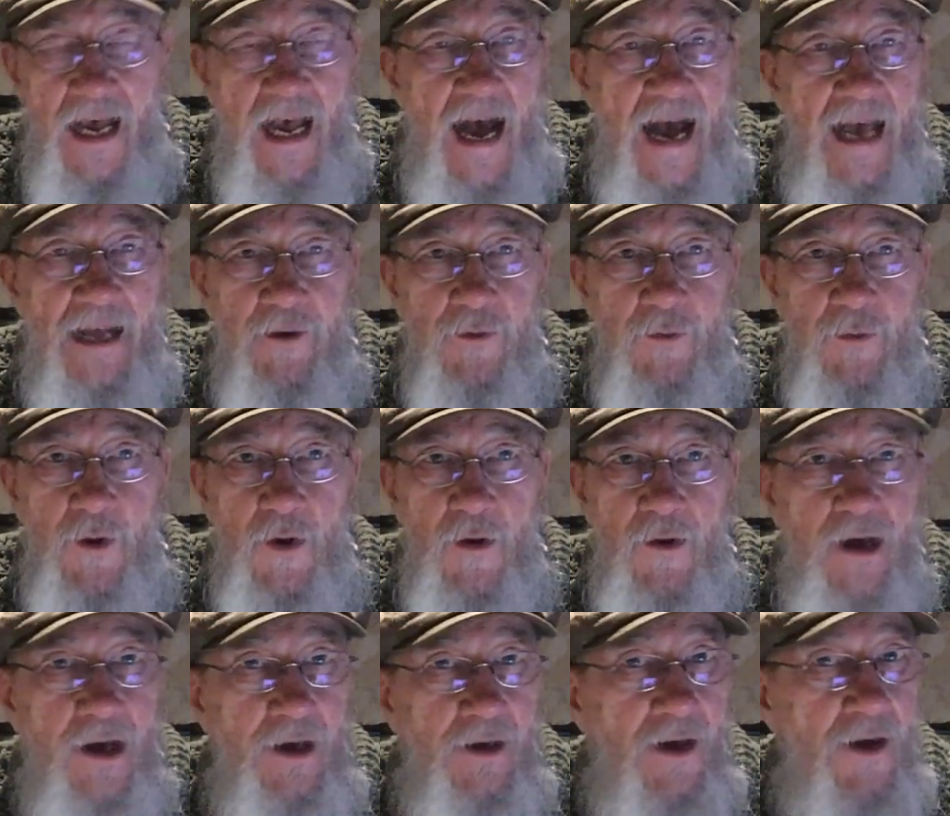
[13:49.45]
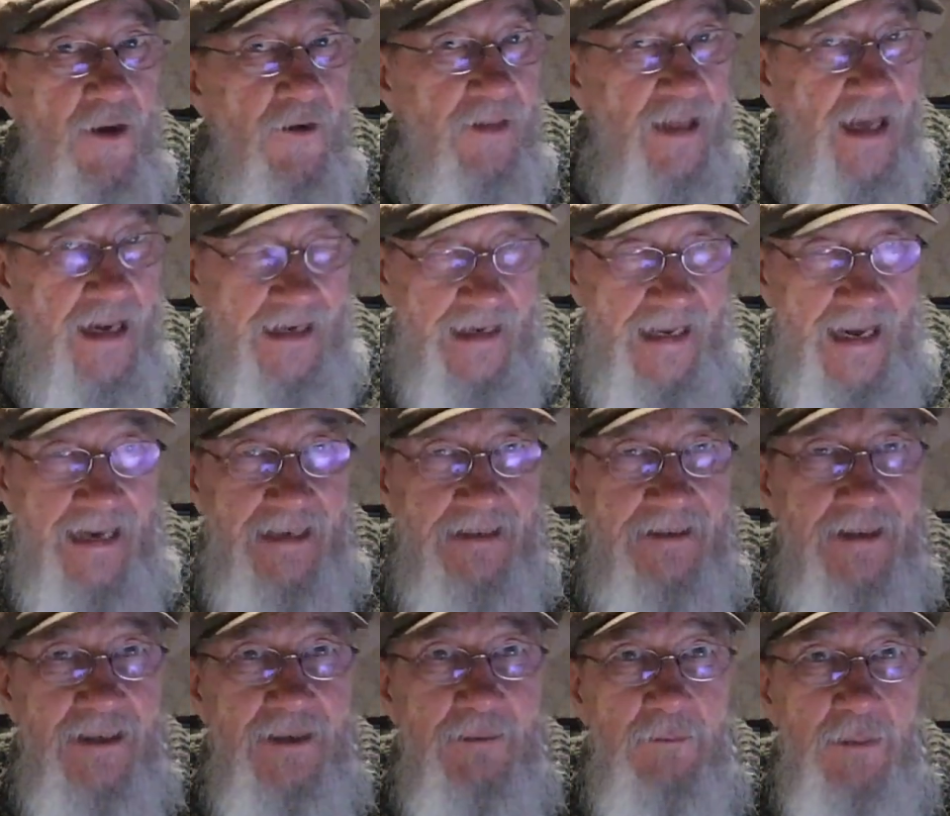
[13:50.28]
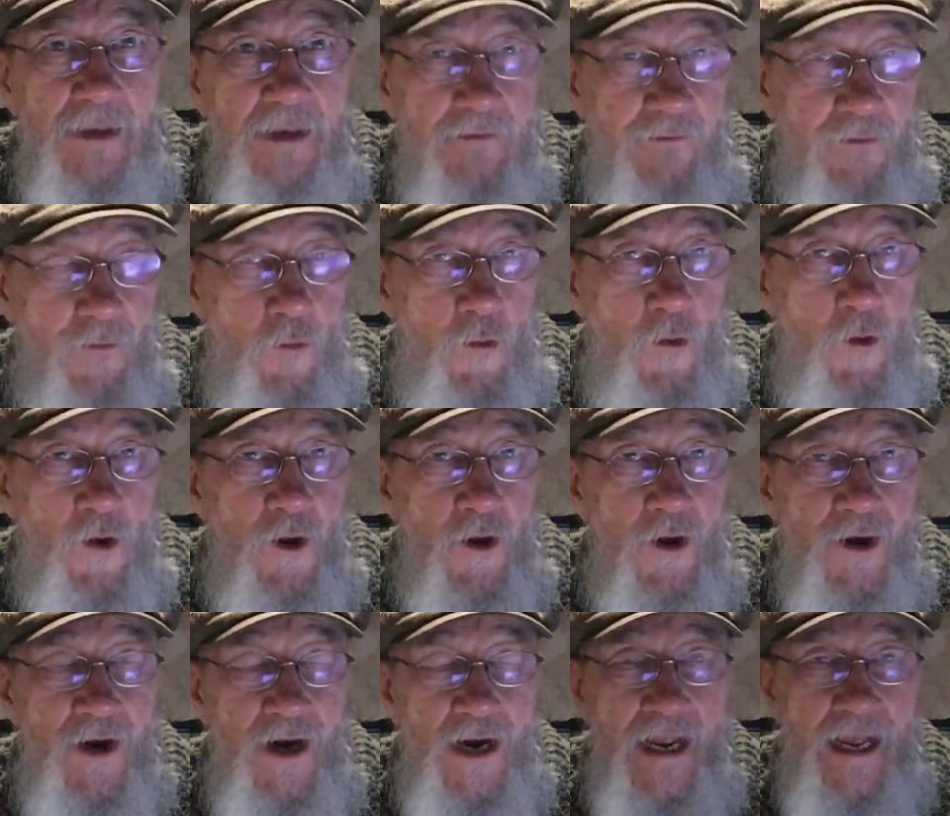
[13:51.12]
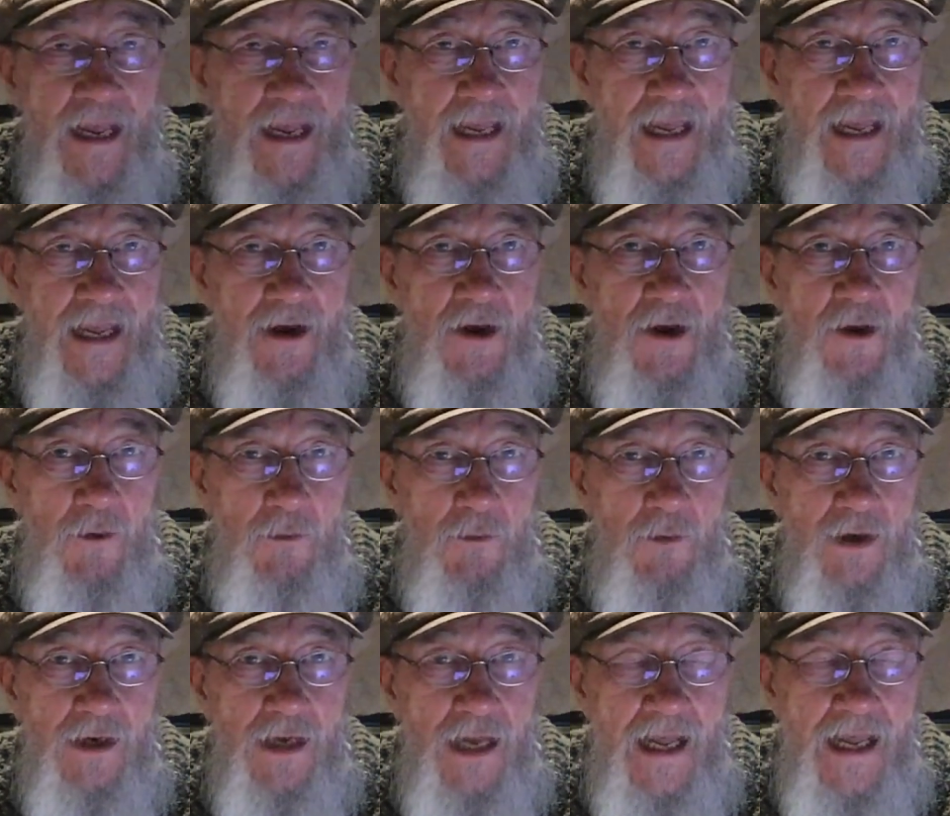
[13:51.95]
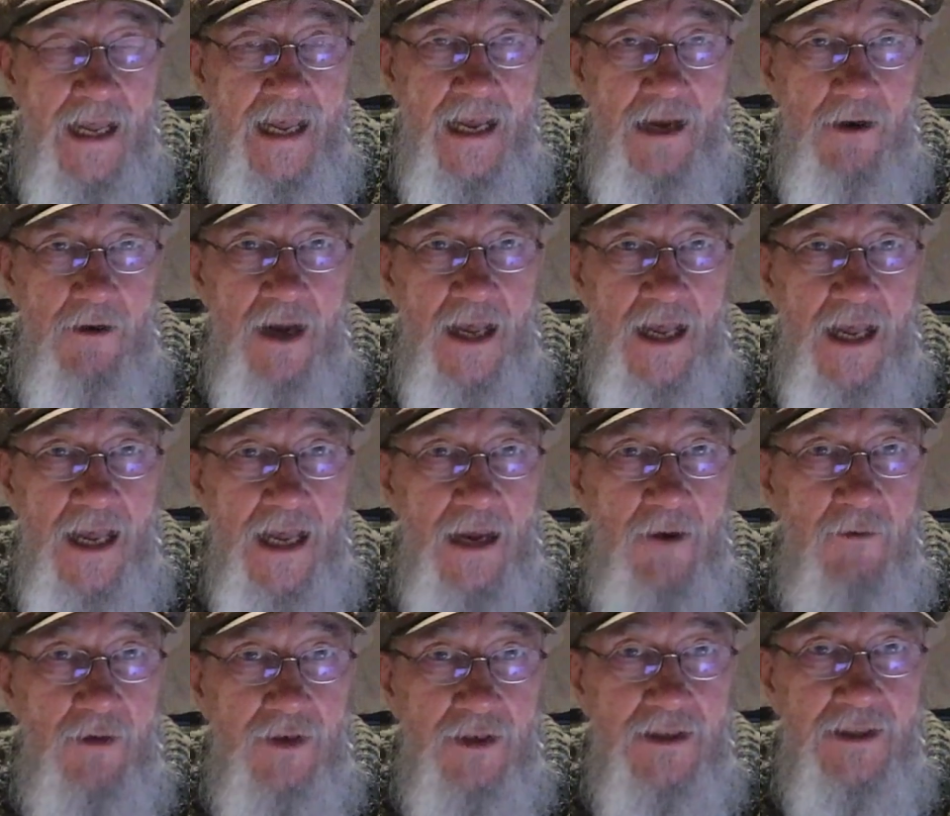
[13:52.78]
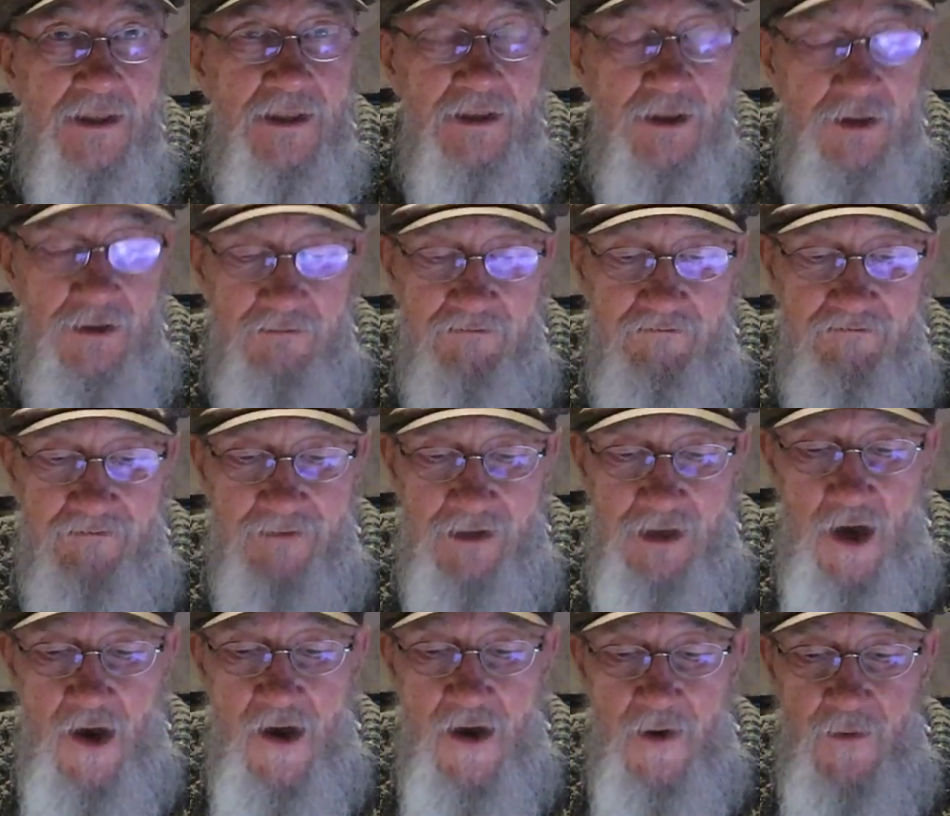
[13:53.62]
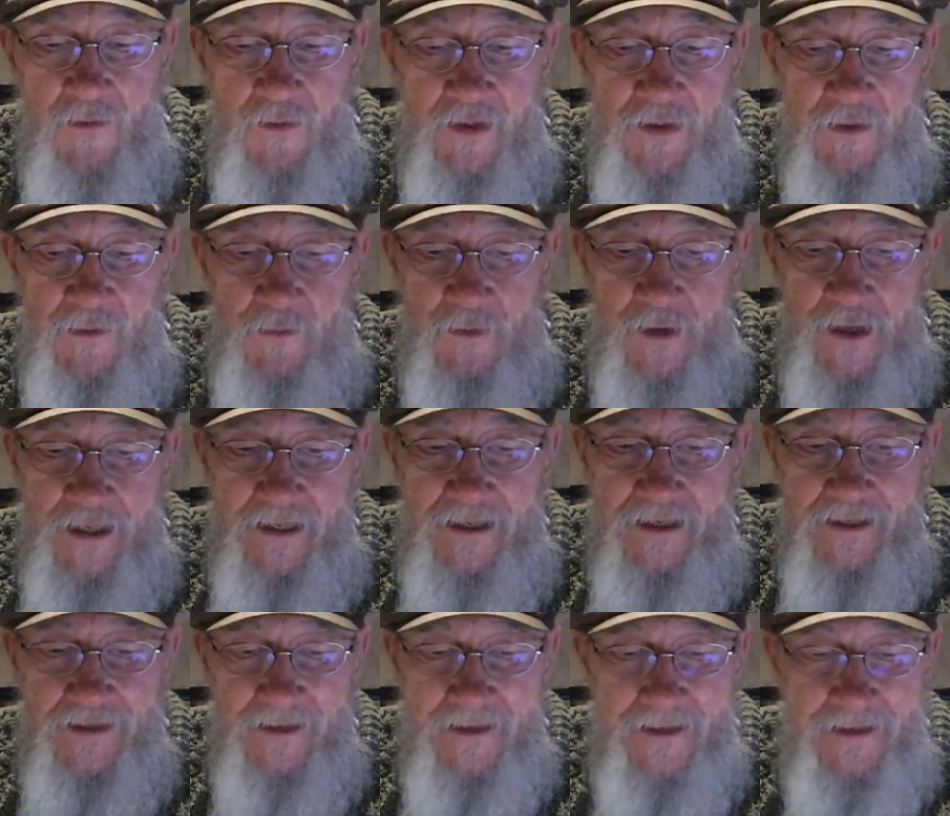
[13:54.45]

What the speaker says: I don't know how long that lasted before it was gone with the wind.